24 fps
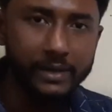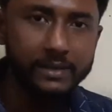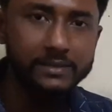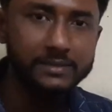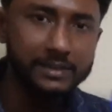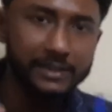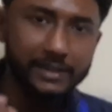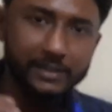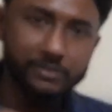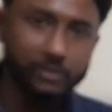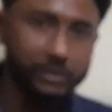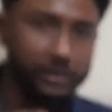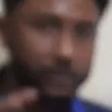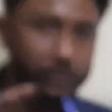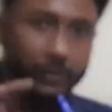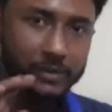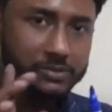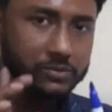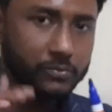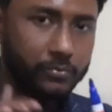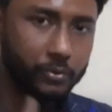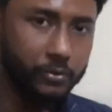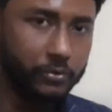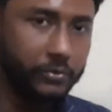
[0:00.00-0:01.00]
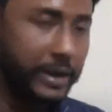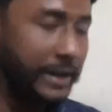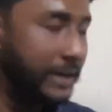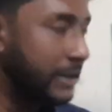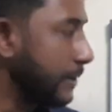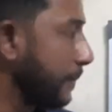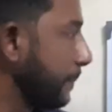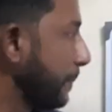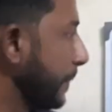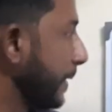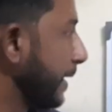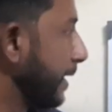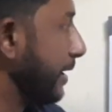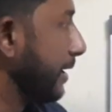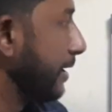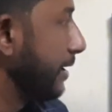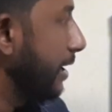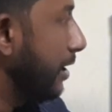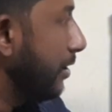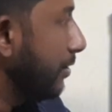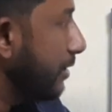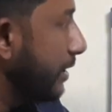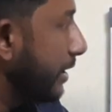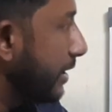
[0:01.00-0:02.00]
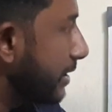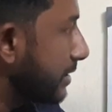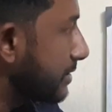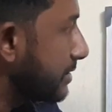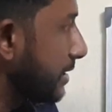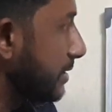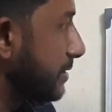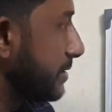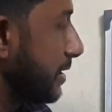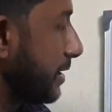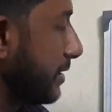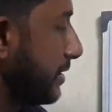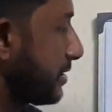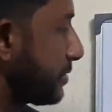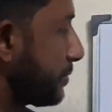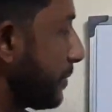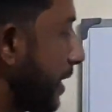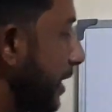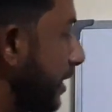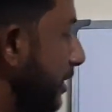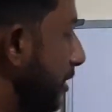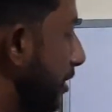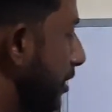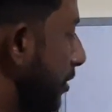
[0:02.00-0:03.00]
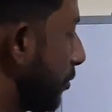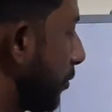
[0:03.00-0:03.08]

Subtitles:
is less or equals to 4, right? Now let us consider this minor